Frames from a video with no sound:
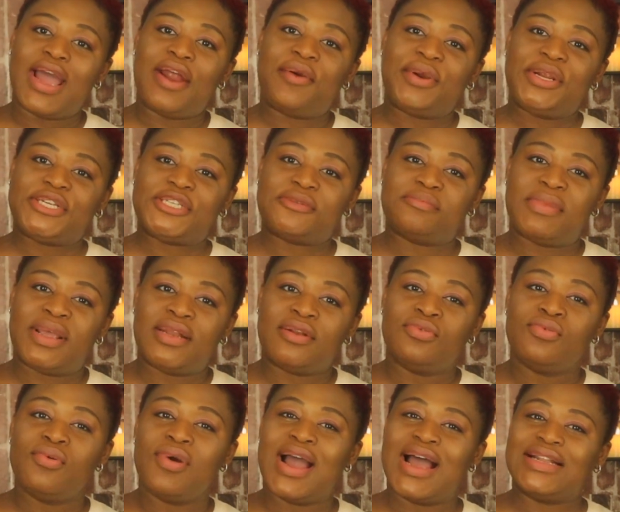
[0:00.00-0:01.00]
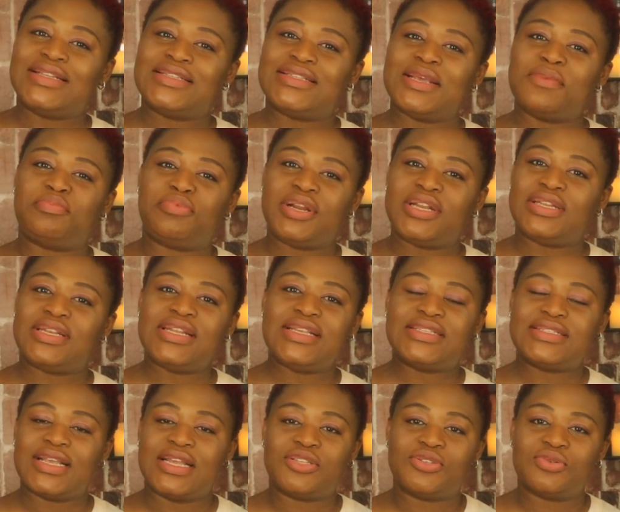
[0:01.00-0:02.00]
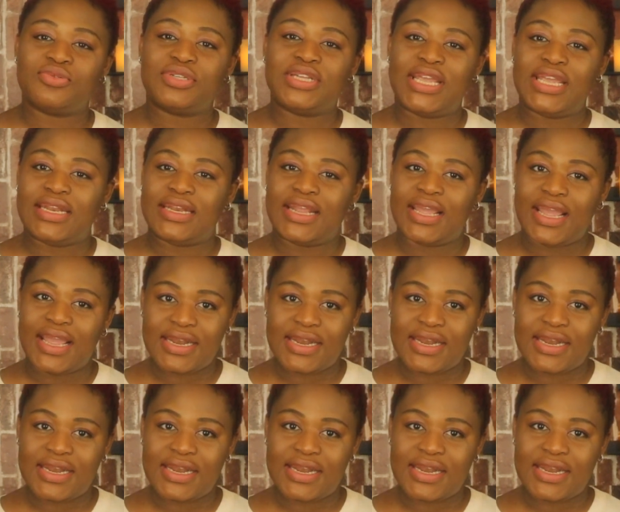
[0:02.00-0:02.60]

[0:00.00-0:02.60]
Irishmen who had separately settled in